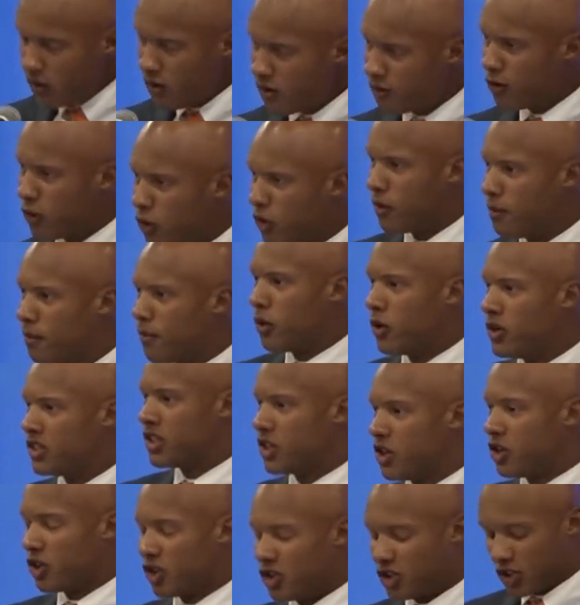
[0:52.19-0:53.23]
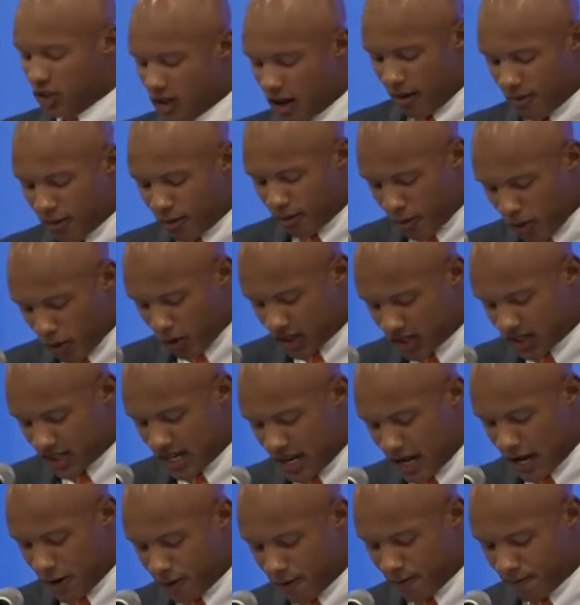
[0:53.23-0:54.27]
for the Boys and Girls Club of
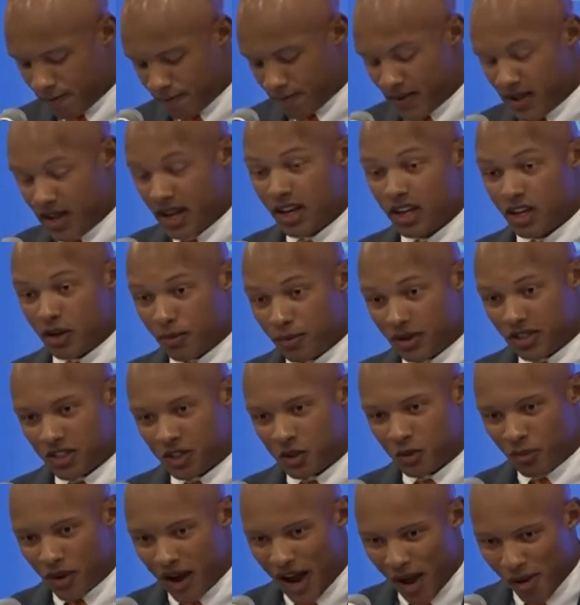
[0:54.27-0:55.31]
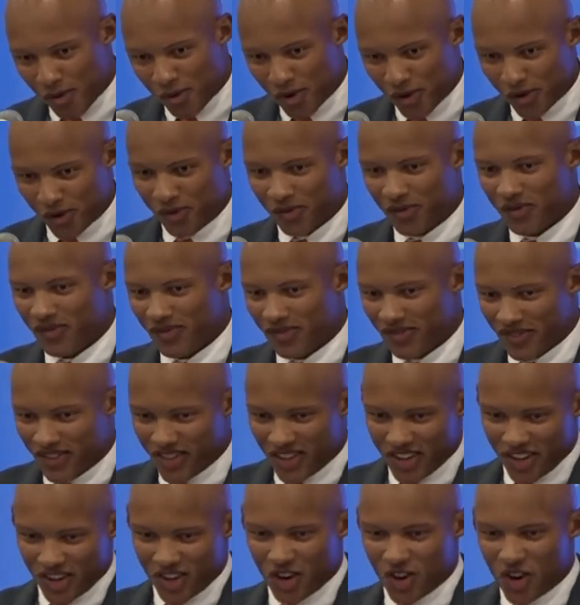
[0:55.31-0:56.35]
Morristown. To Mrs. Bible,
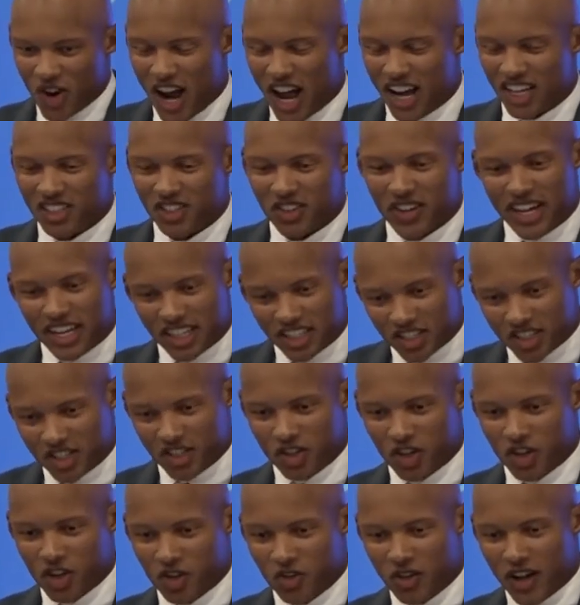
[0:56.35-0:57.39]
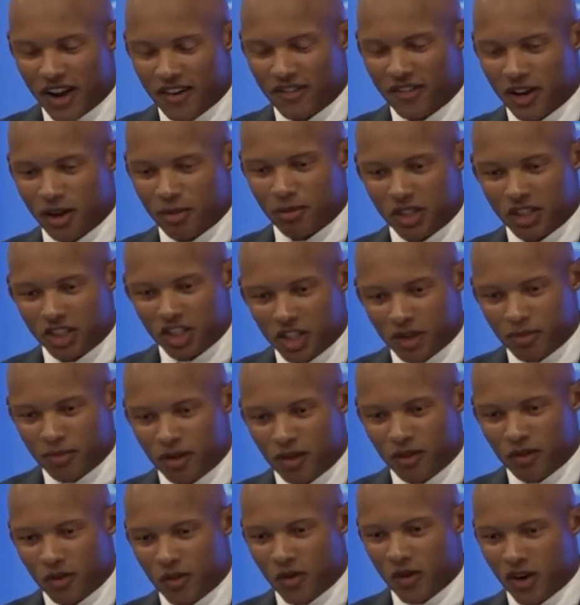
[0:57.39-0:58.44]
congratulations on your Lifetime Achievement
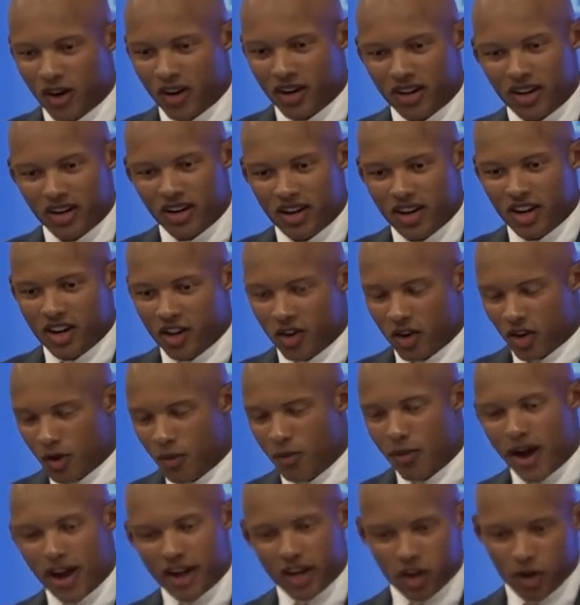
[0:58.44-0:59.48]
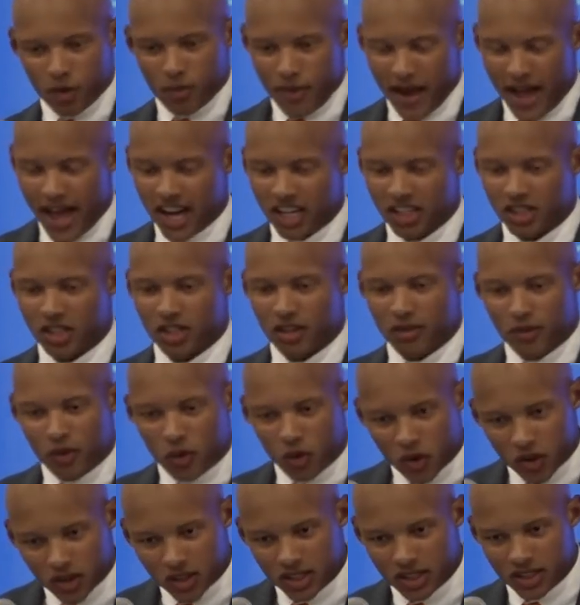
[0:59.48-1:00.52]
Award. You know, combining your passion of
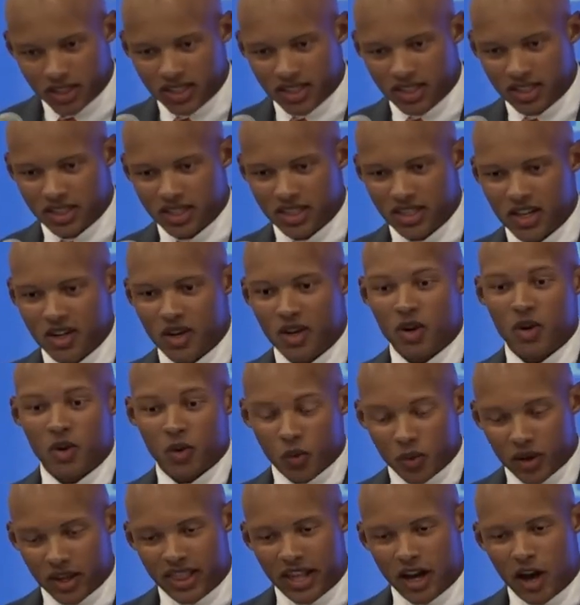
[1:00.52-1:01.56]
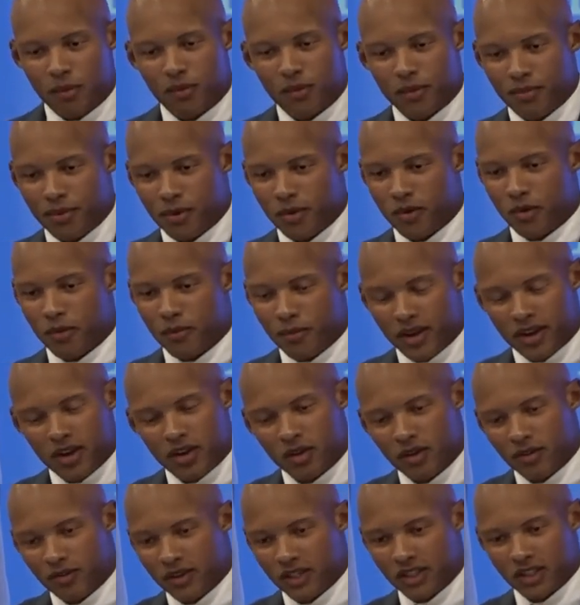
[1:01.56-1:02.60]
horses with helping people with
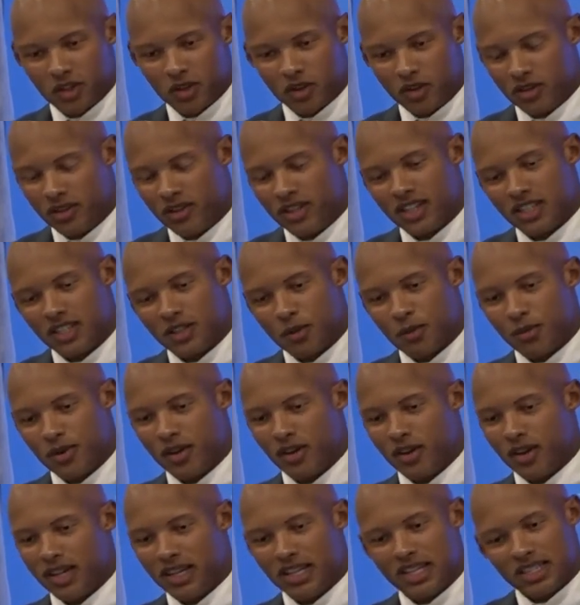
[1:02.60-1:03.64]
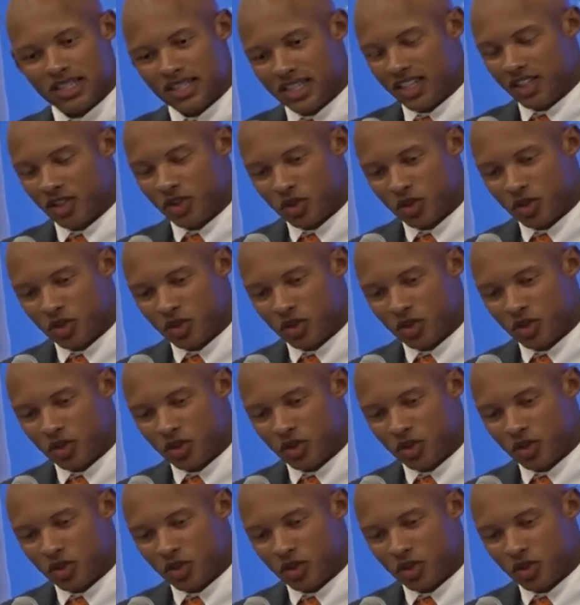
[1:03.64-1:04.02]
mental and physical disabilities, that's